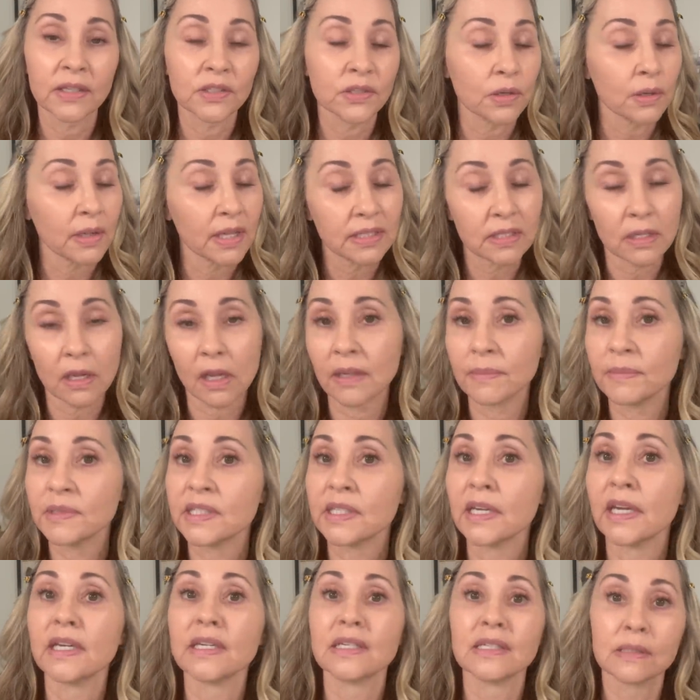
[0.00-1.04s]
So that's all I'm
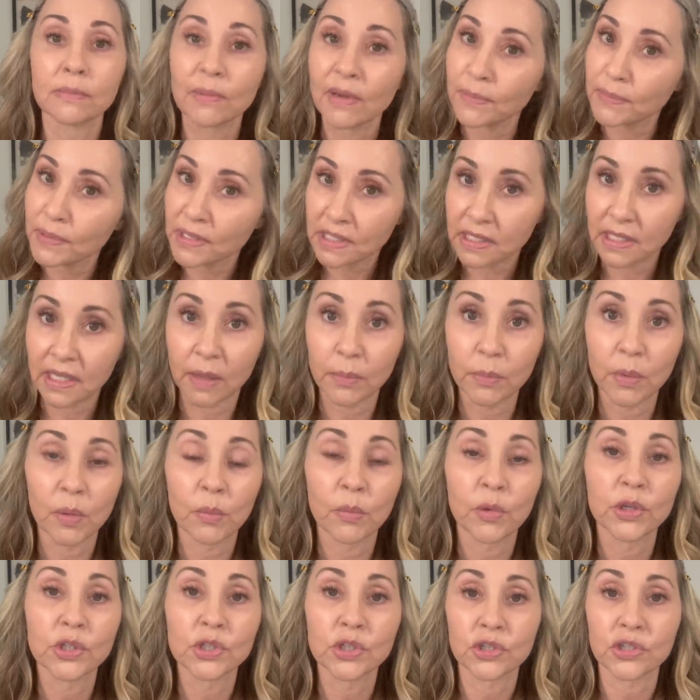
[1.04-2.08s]
saying is maybe skip a
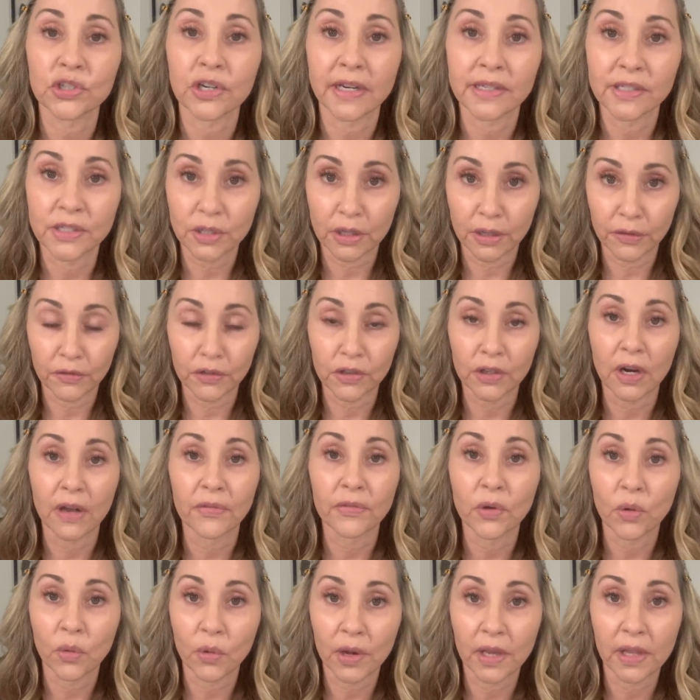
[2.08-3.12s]
moisturizer if you're on
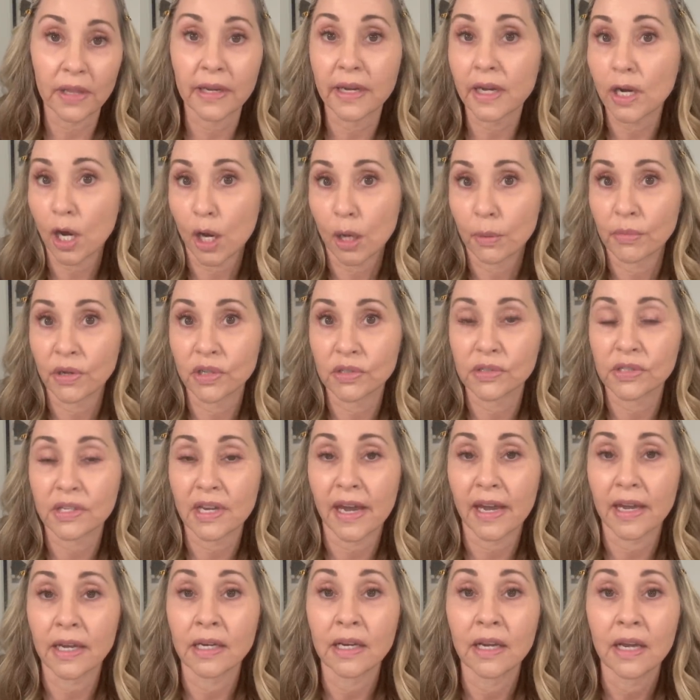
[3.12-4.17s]
the oily combo
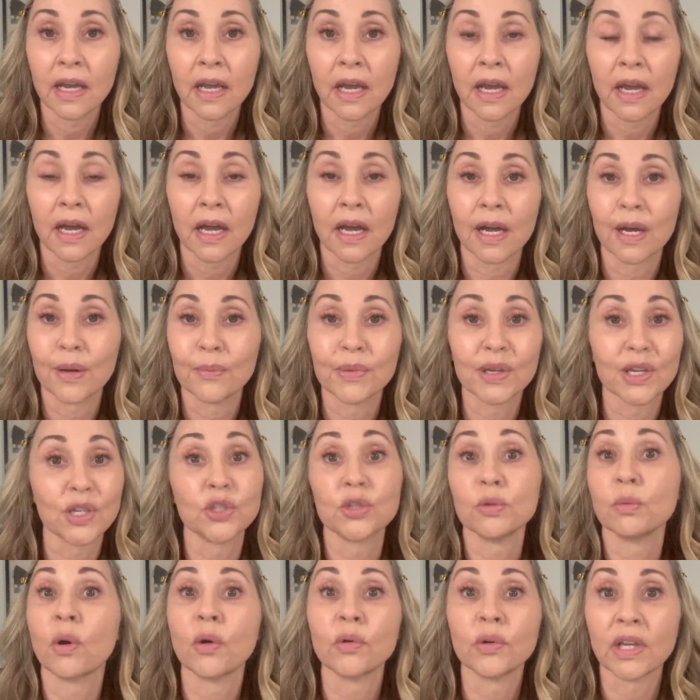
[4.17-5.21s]
side um, because
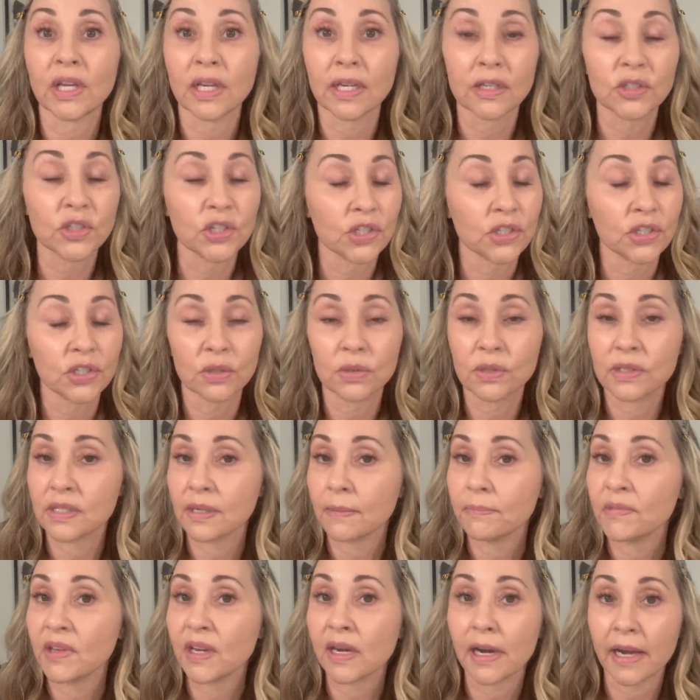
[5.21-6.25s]
you won't need it. Just use
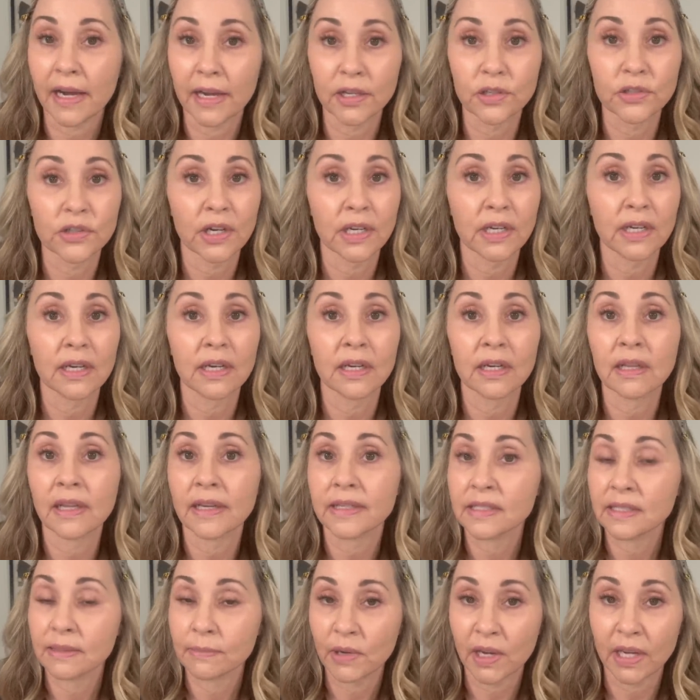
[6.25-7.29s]
something hydrating,
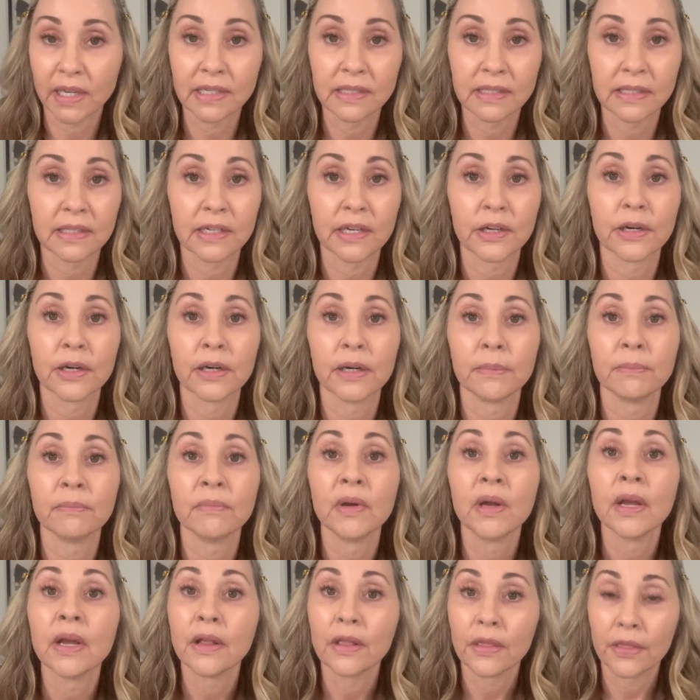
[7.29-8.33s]
like some kind of serum,
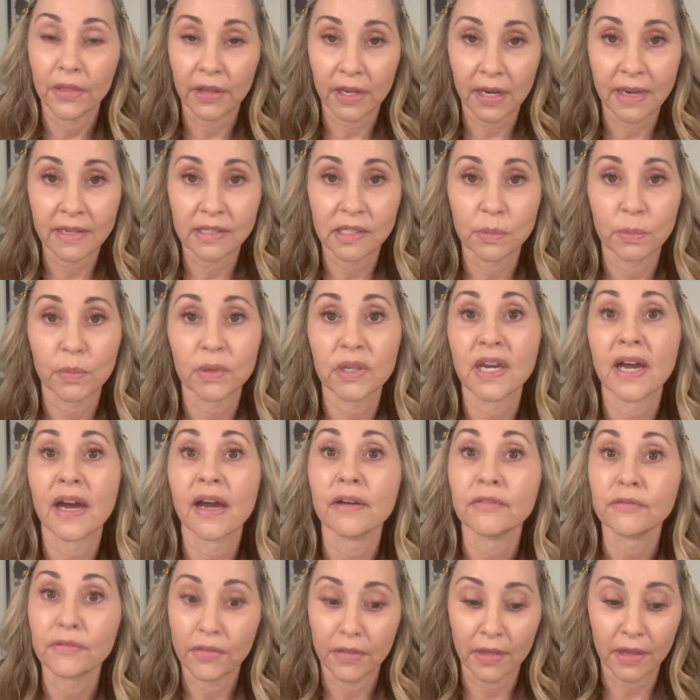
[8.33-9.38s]
then S P
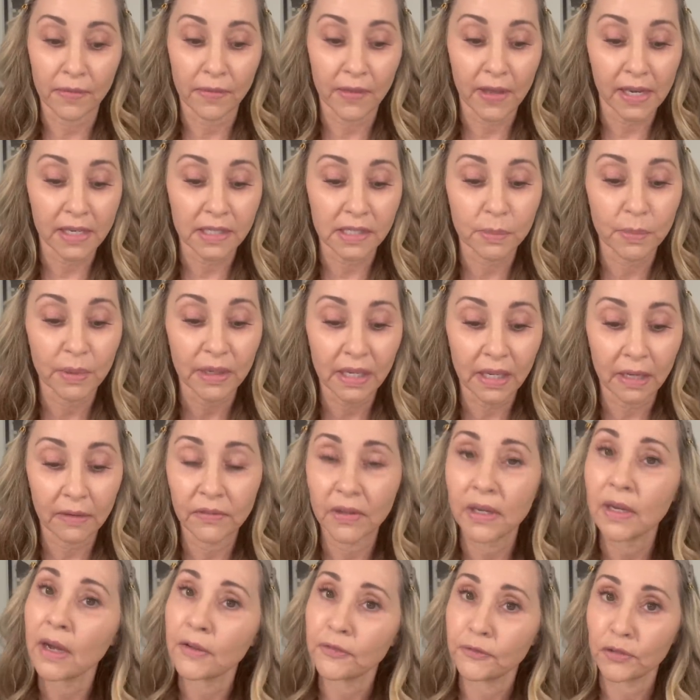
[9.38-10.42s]
F, then this, but give
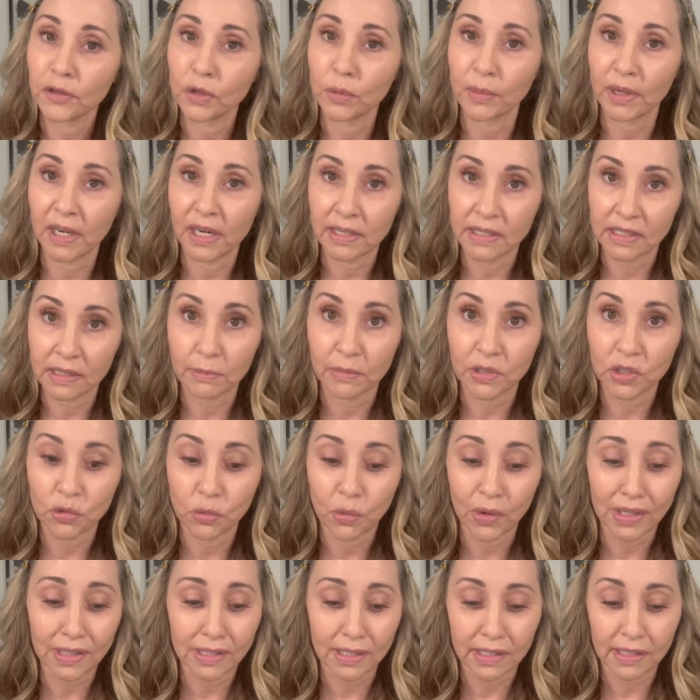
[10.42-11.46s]
it a few minutes in
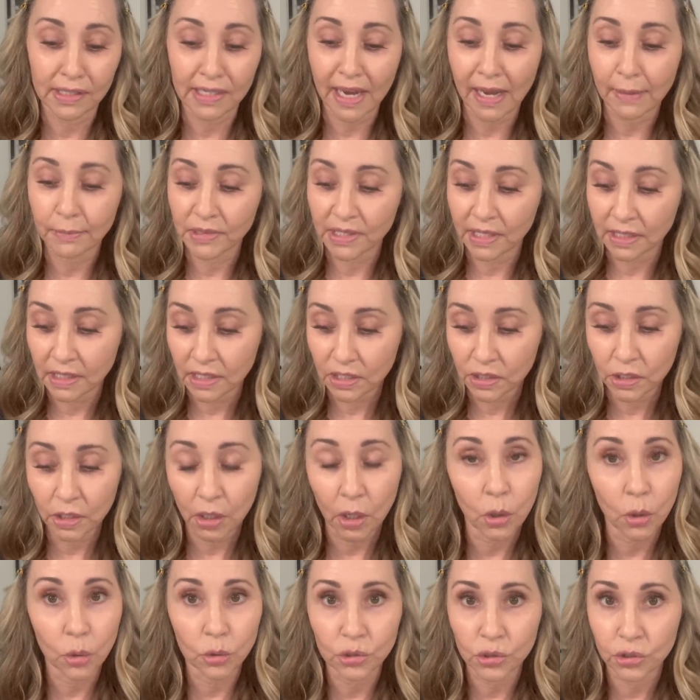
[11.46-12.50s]
between steps. It's
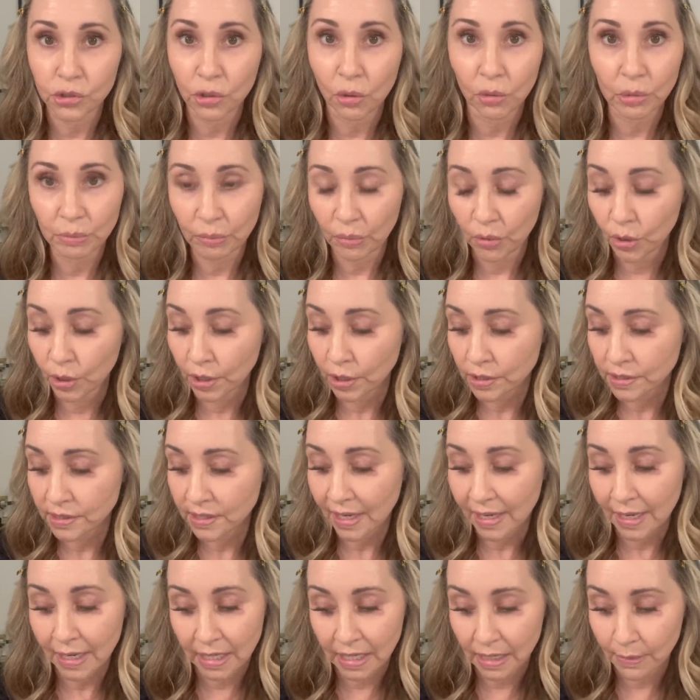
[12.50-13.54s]
so, so important
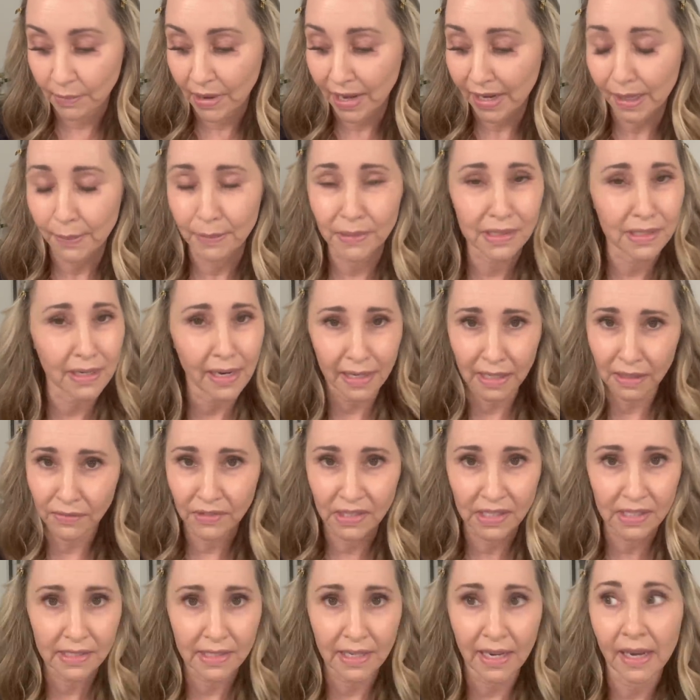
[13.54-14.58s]
to any makeup, not
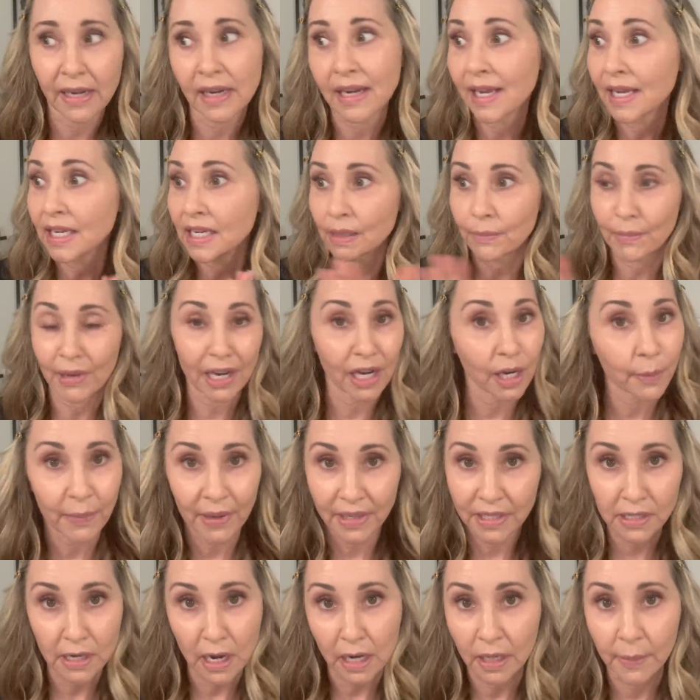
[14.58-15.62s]
even Seint, any makeup I
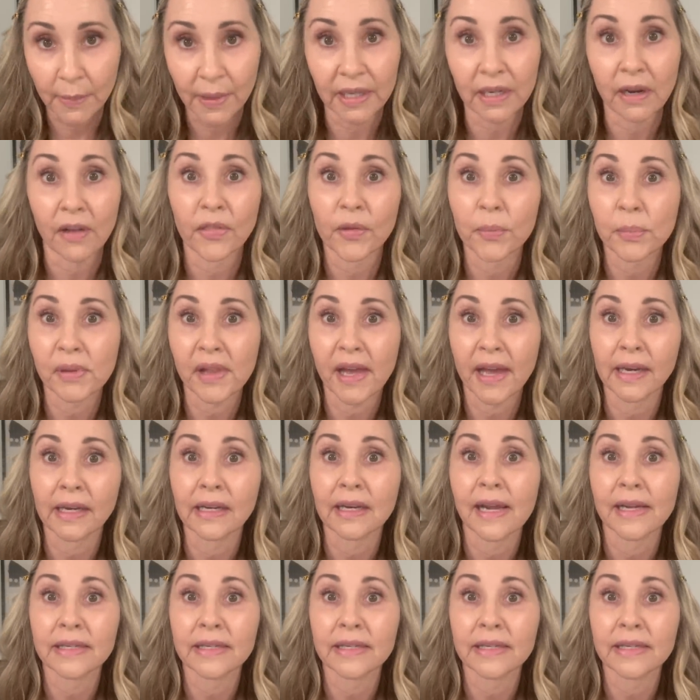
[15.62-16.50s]
talk about on the planet.